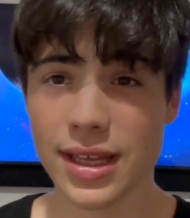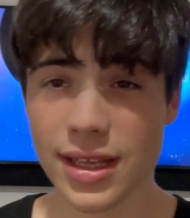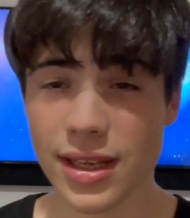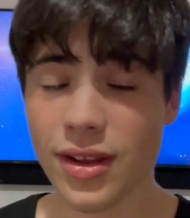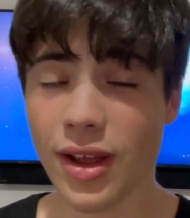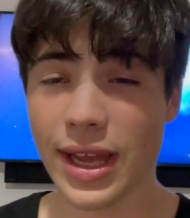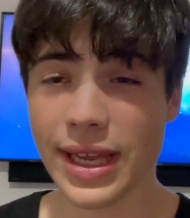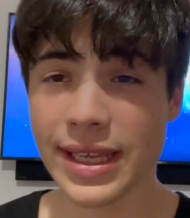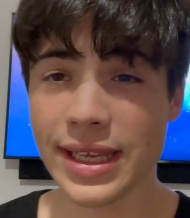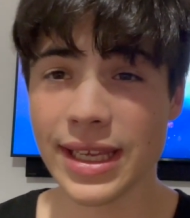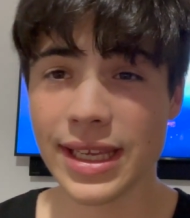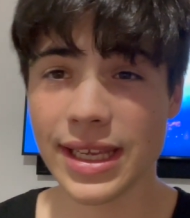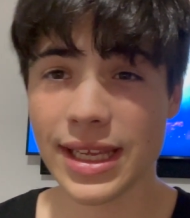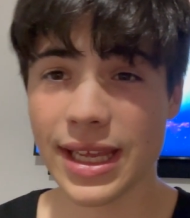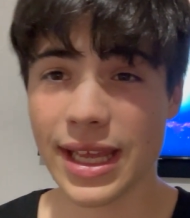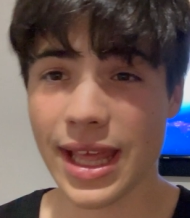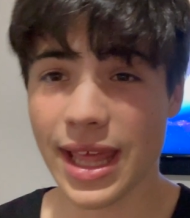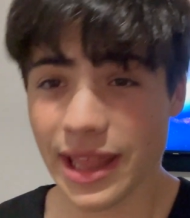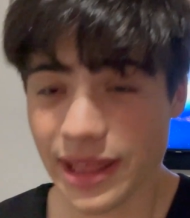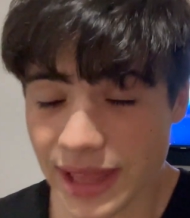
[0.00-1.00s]
Like,
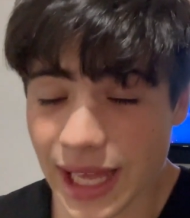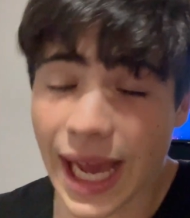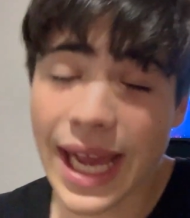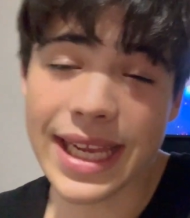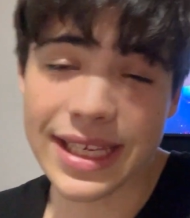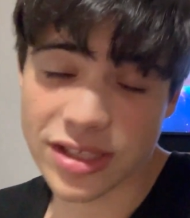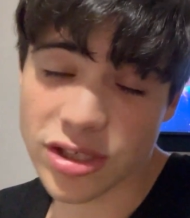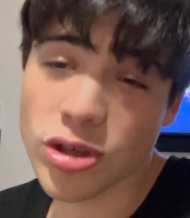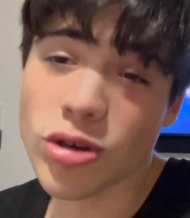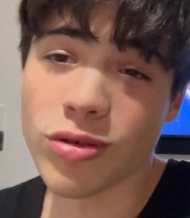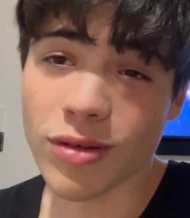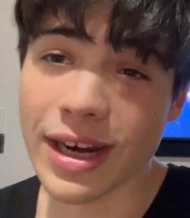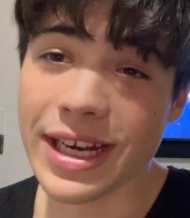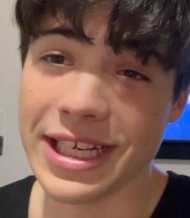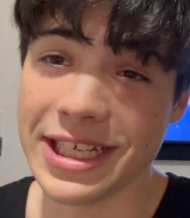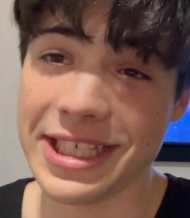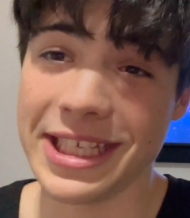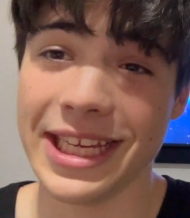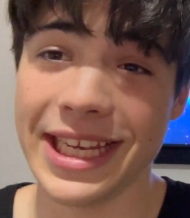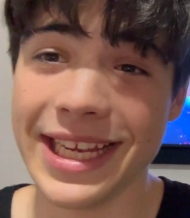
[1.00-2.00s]
that is
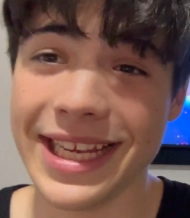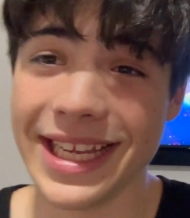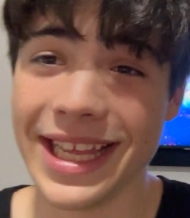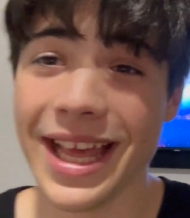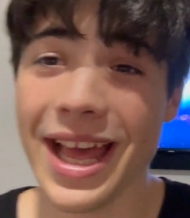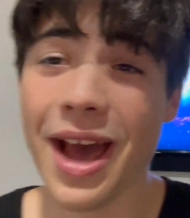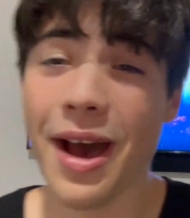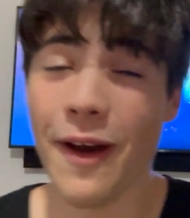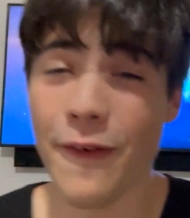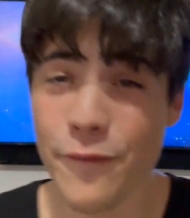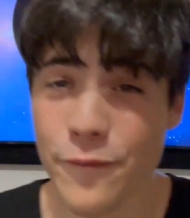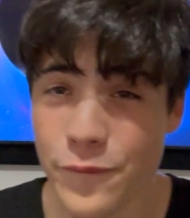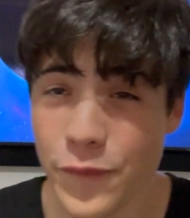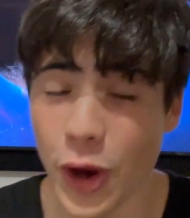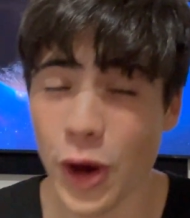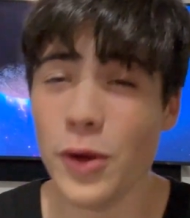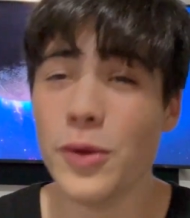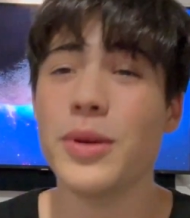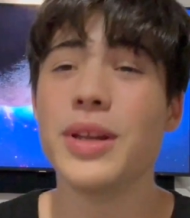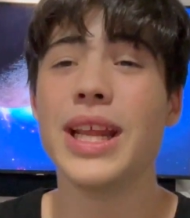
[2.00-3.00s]
crazy. A
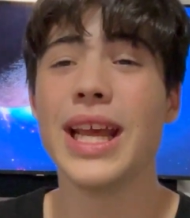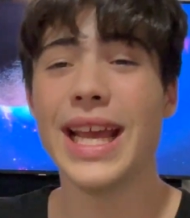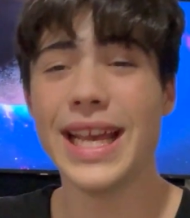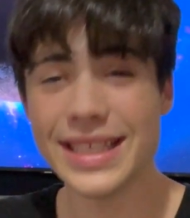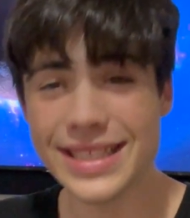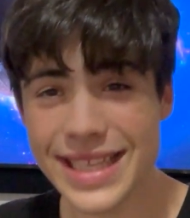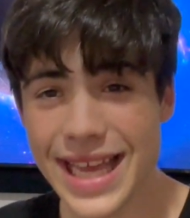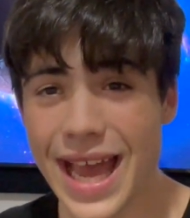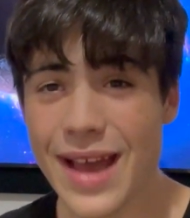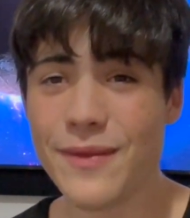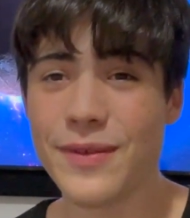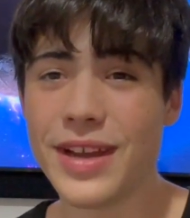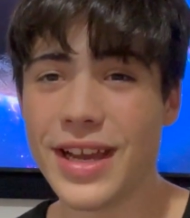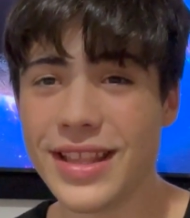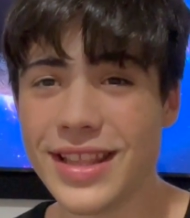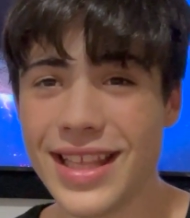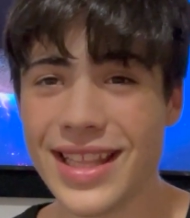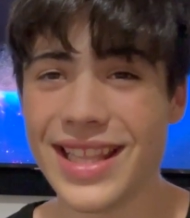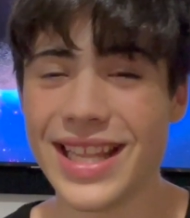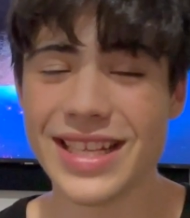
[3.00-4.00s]
phone is heavier
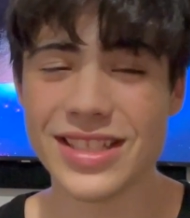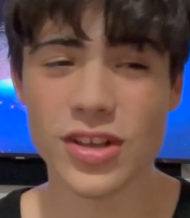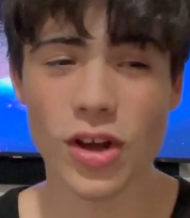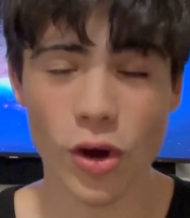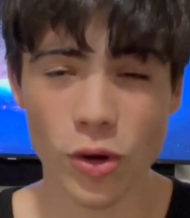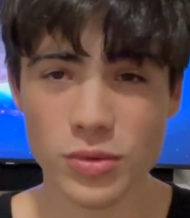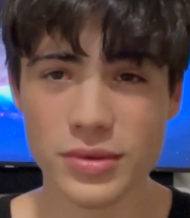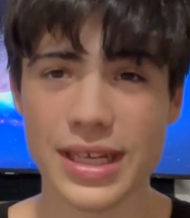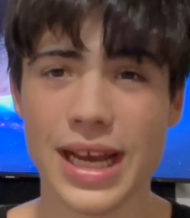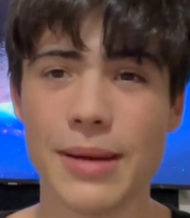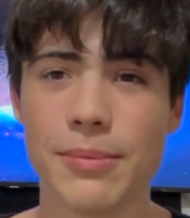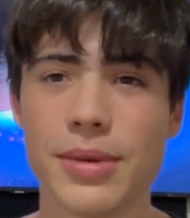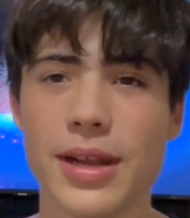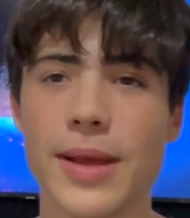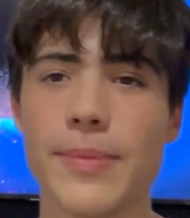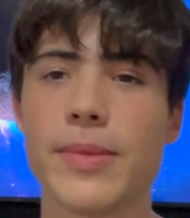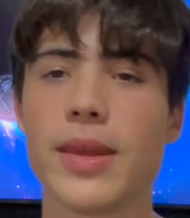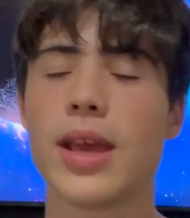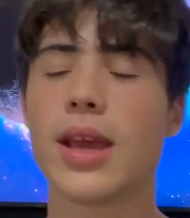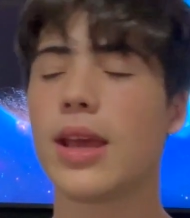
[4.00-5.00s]
than this whole
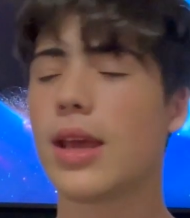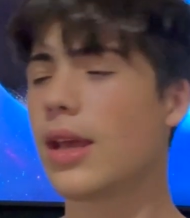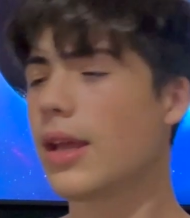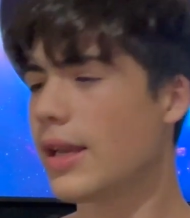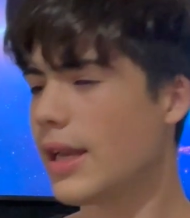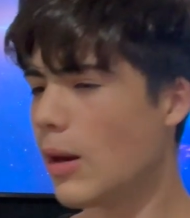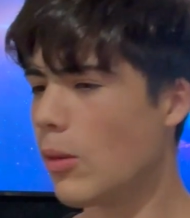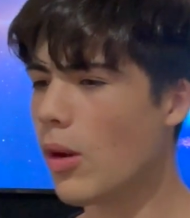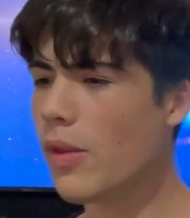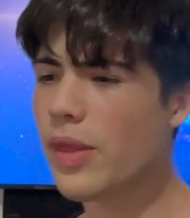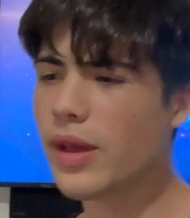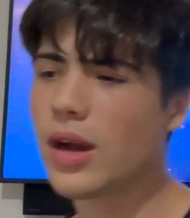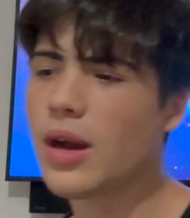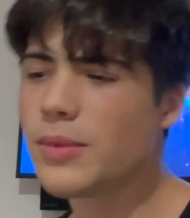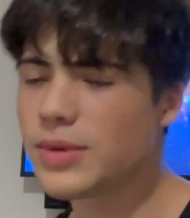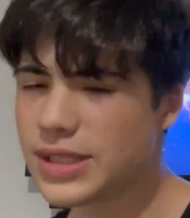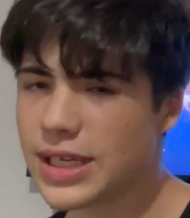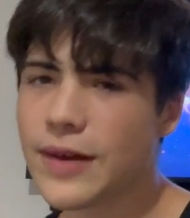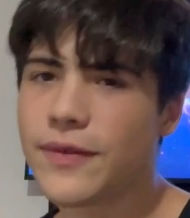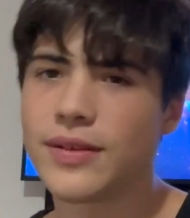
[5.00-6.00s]
tablet. Now, one thing I
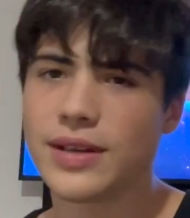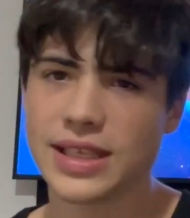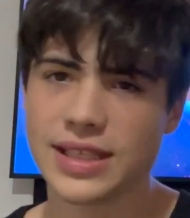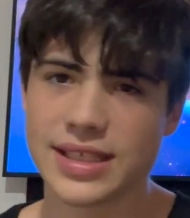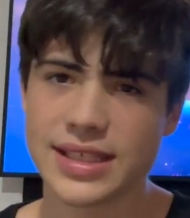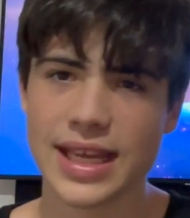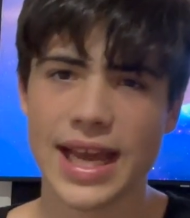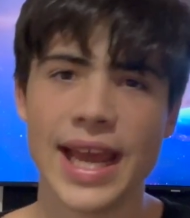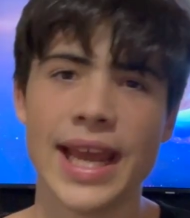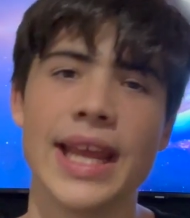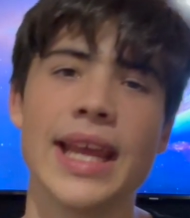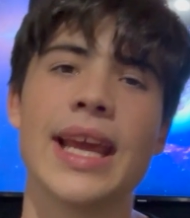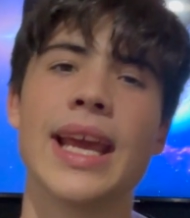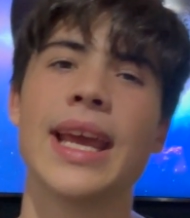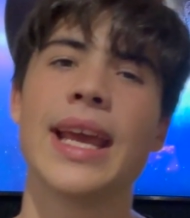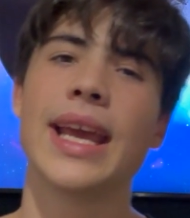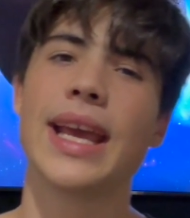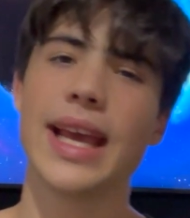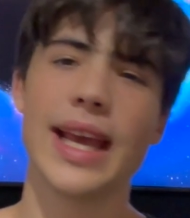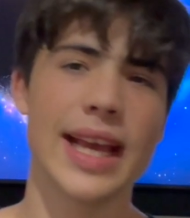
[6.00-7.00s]
would definitely say
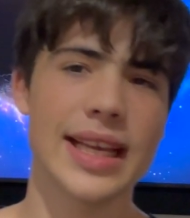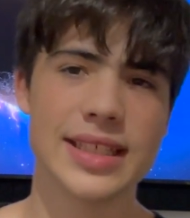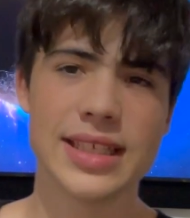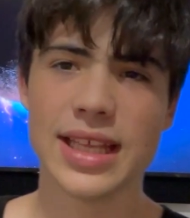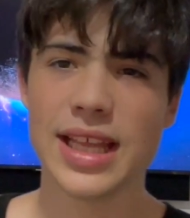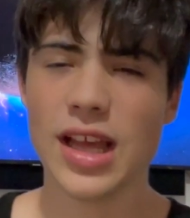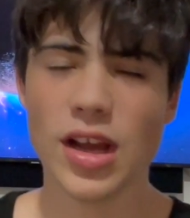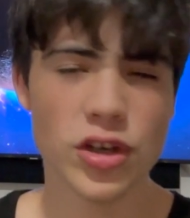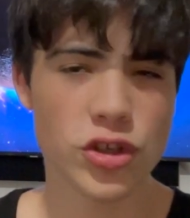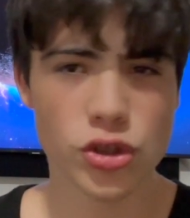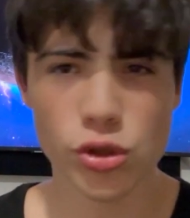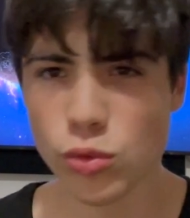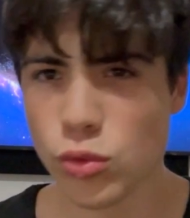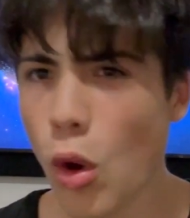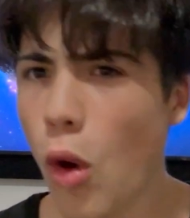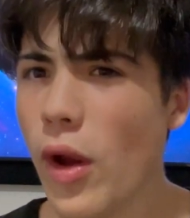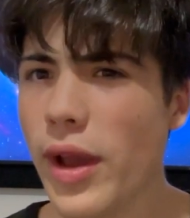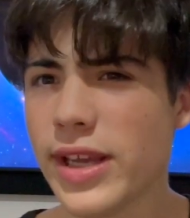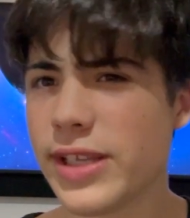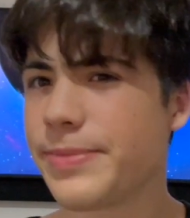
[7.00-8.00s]
is that I do
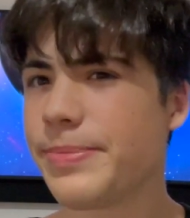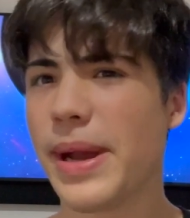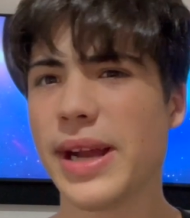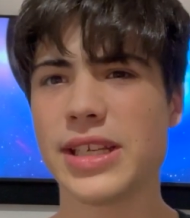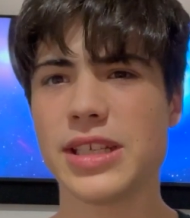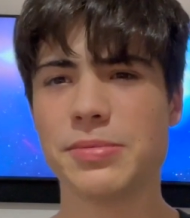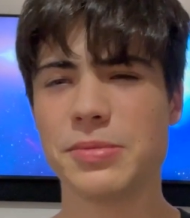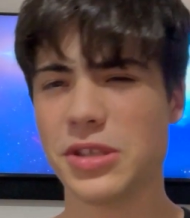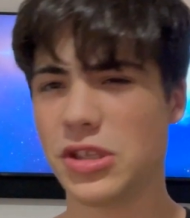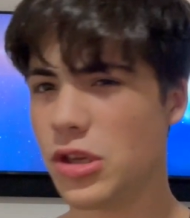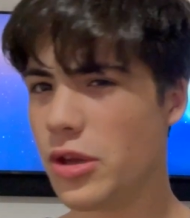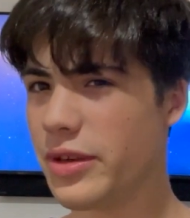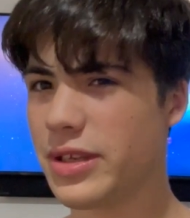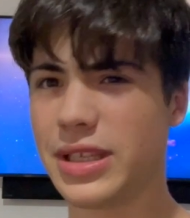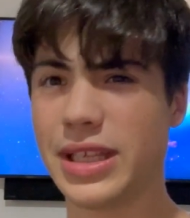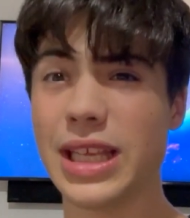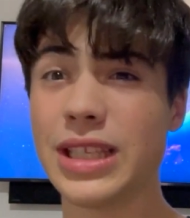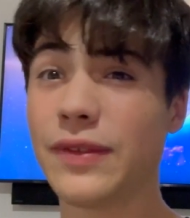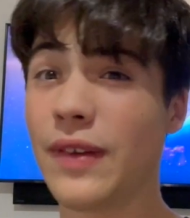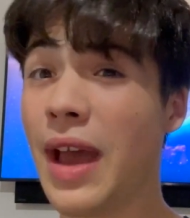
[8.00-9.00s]
not expect to be
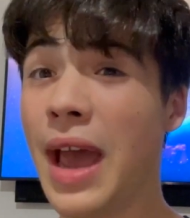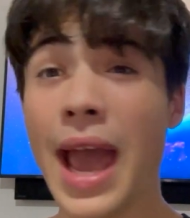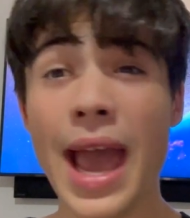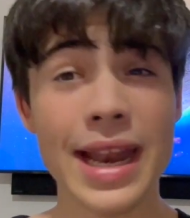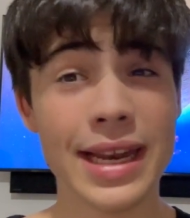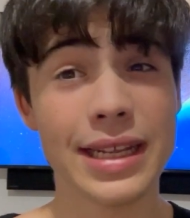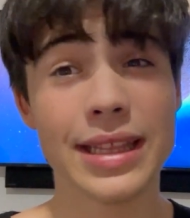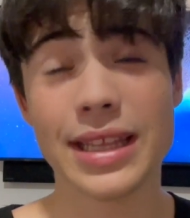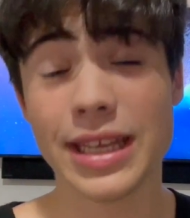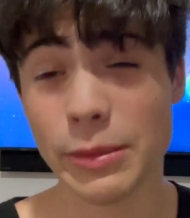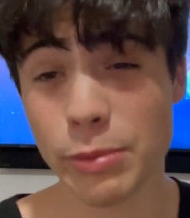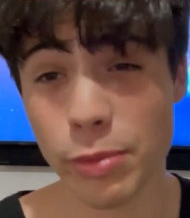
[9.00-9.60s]
using this for anything